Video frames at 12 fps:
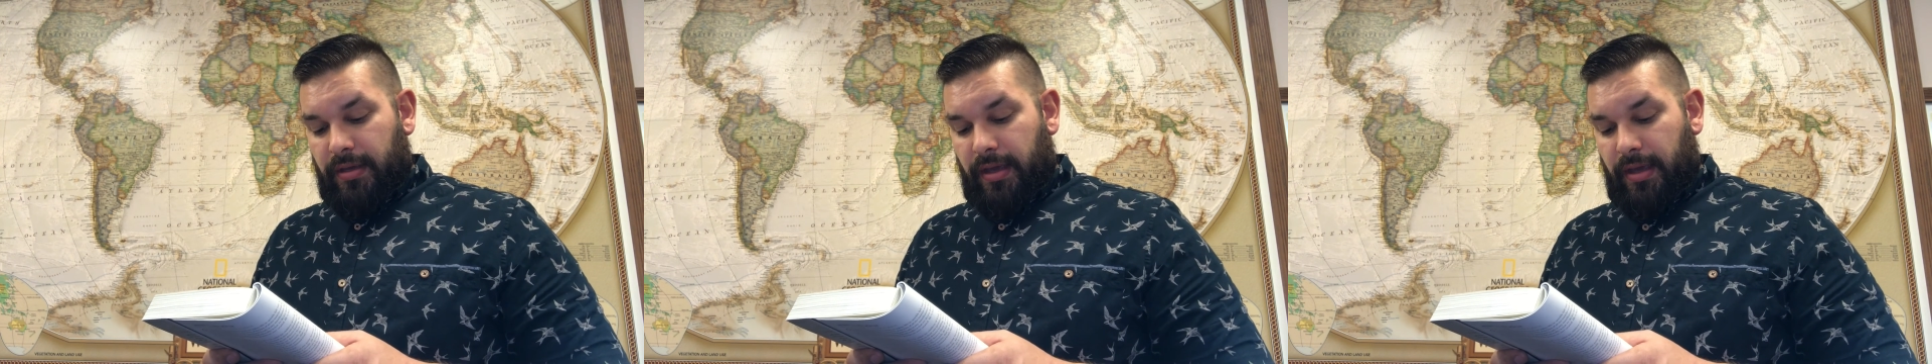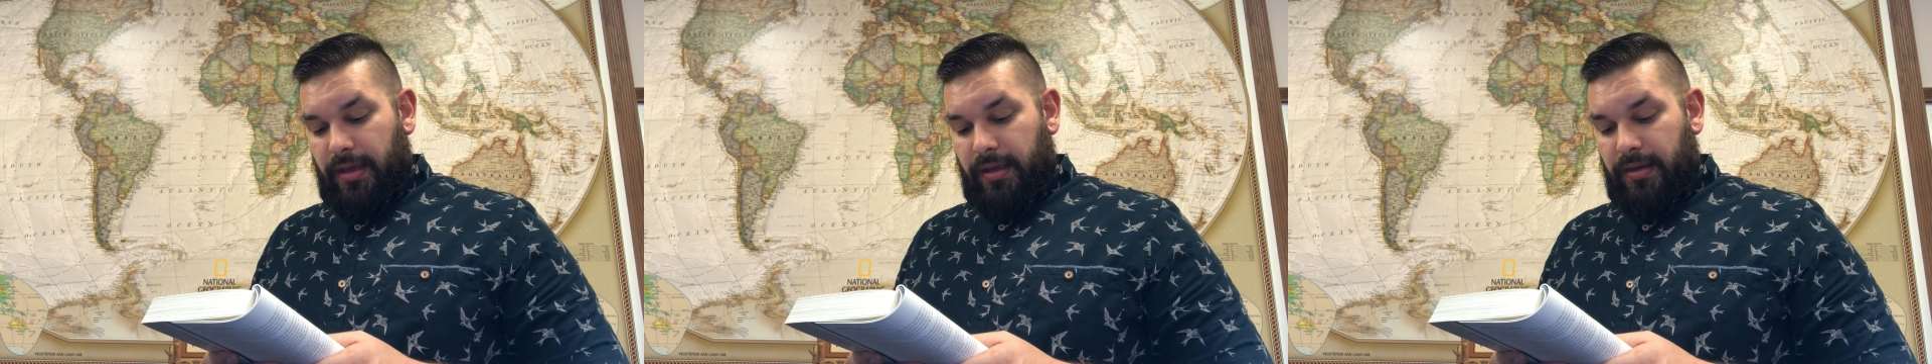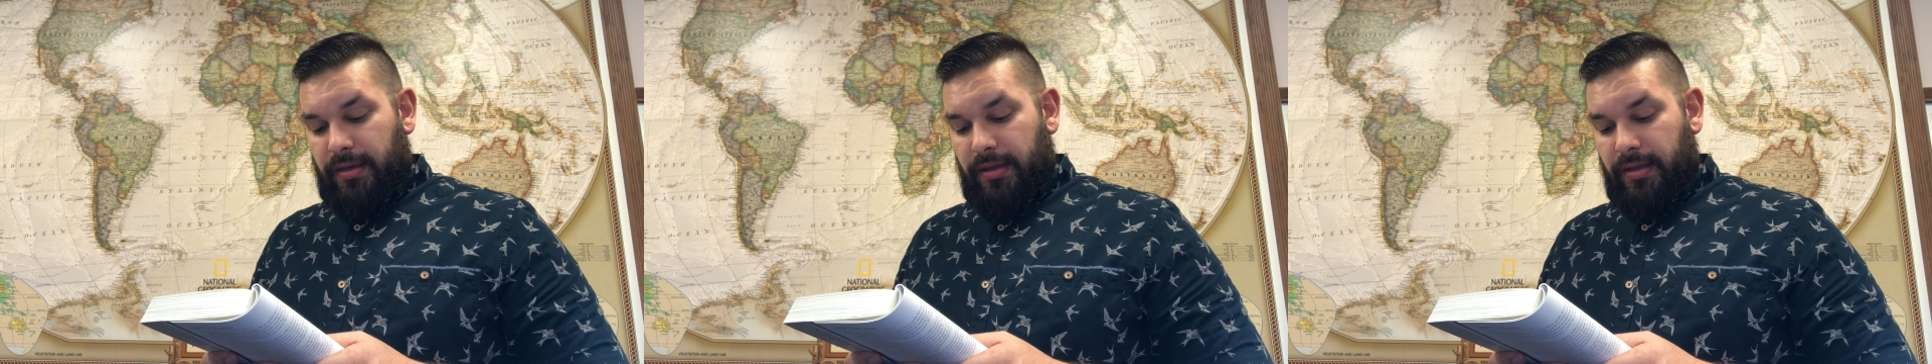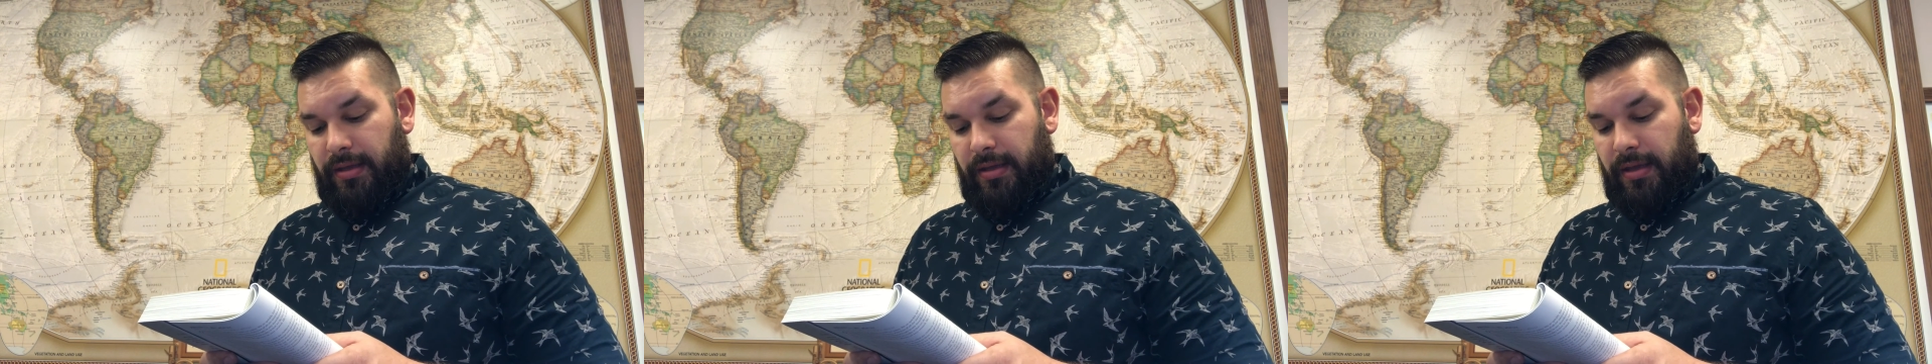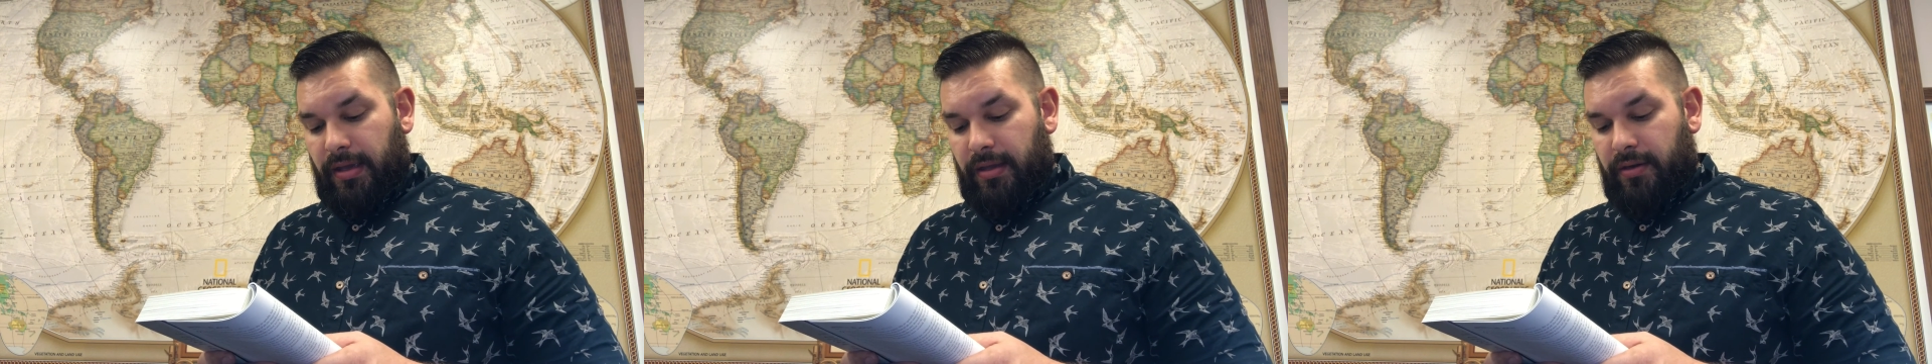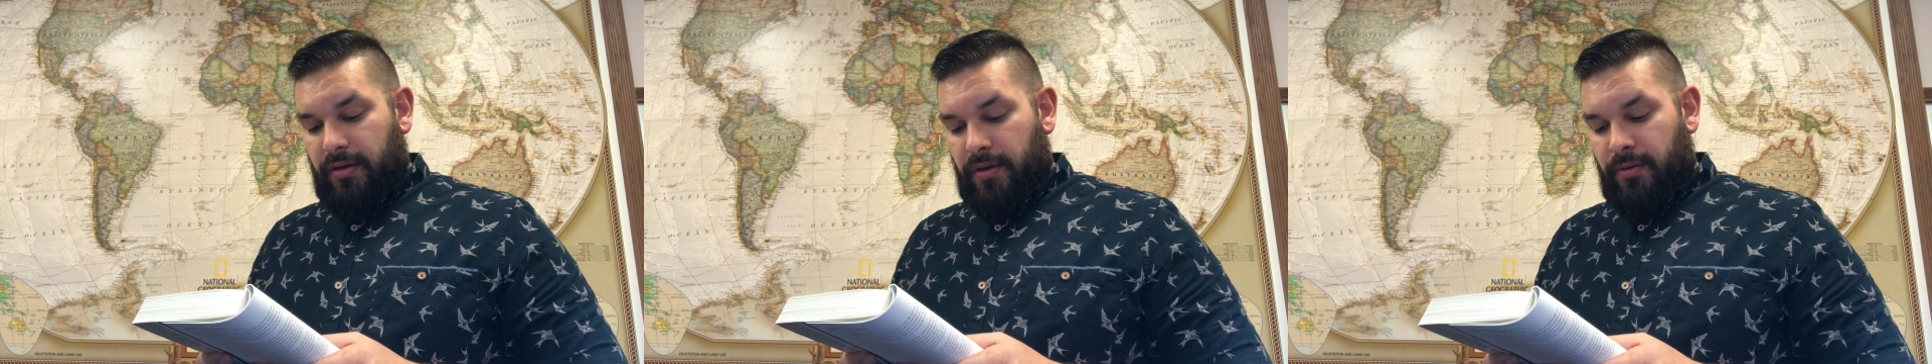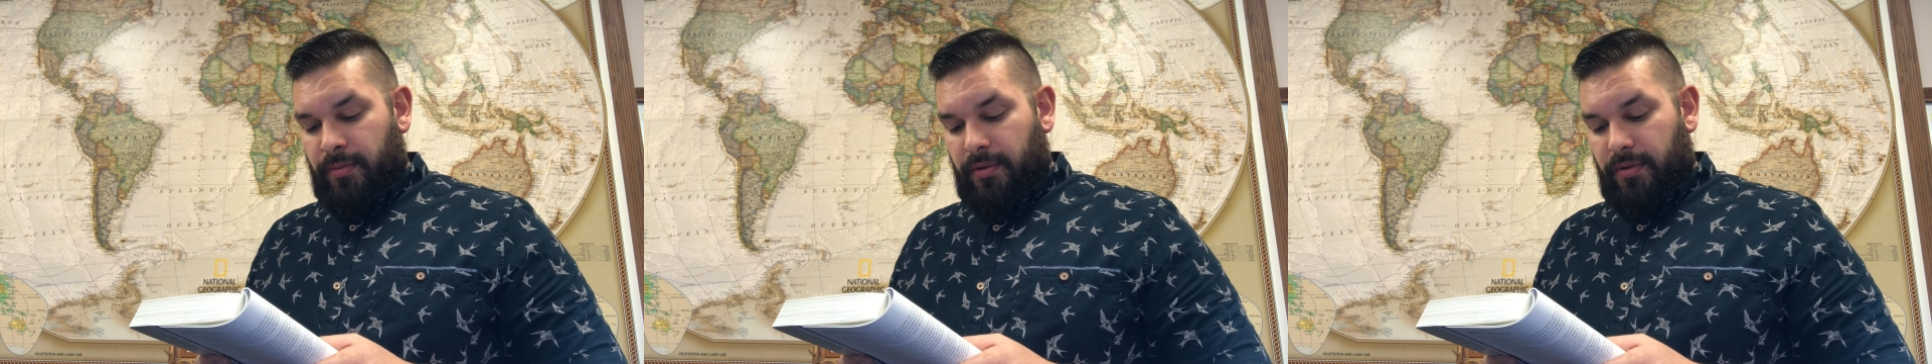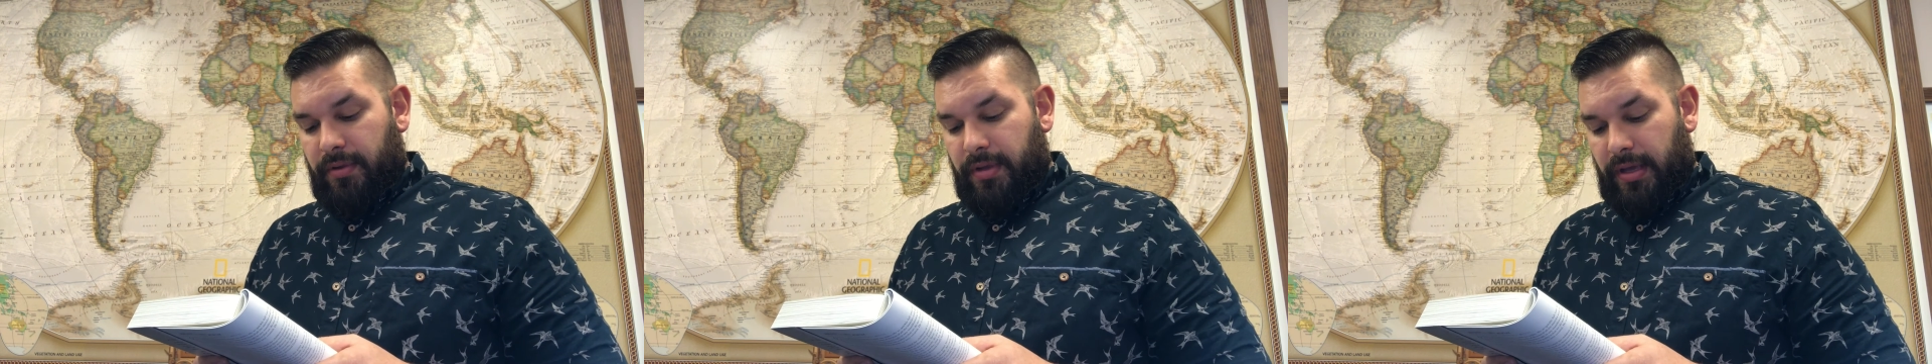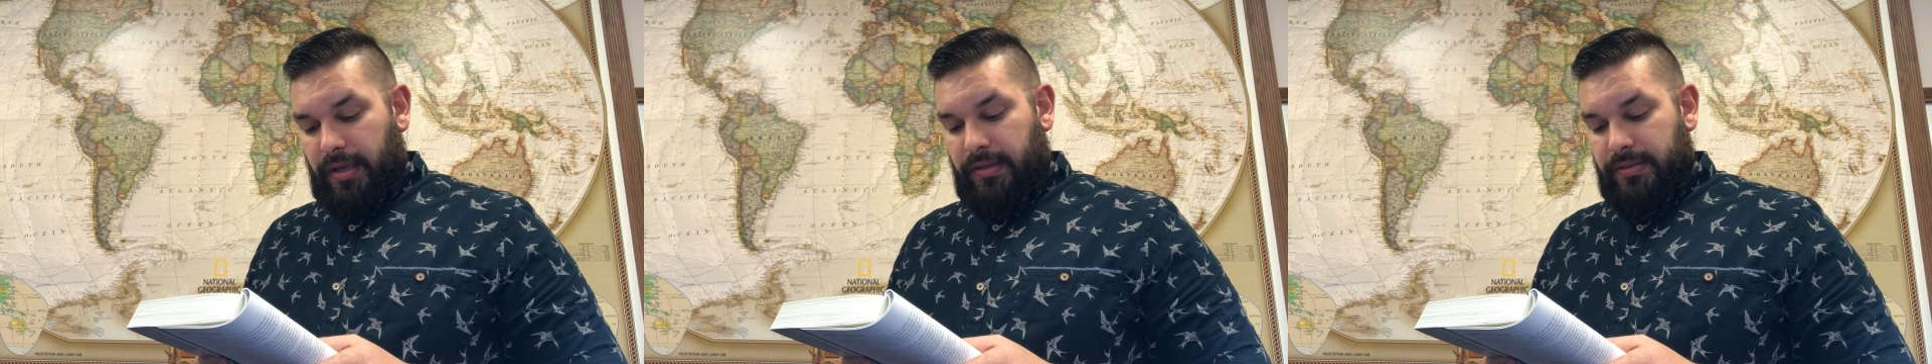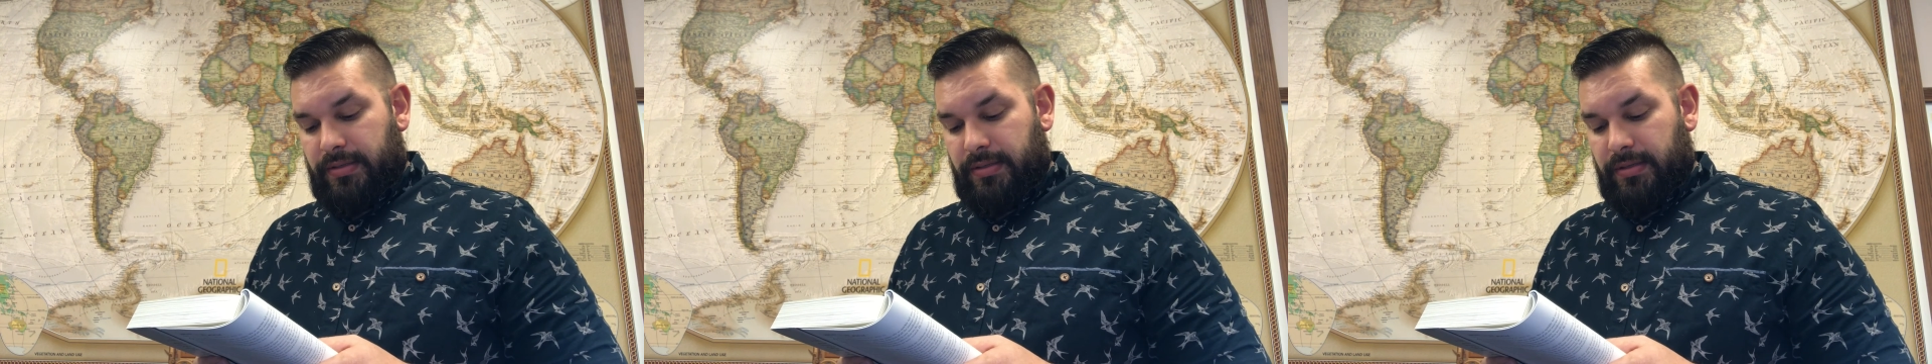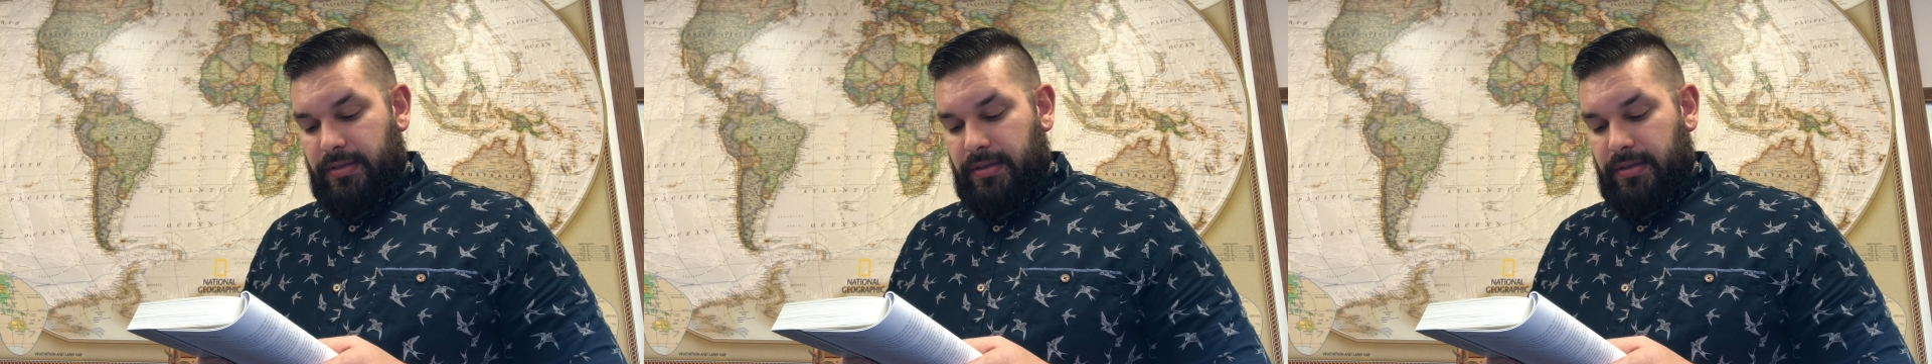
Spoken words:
and ignoble ends.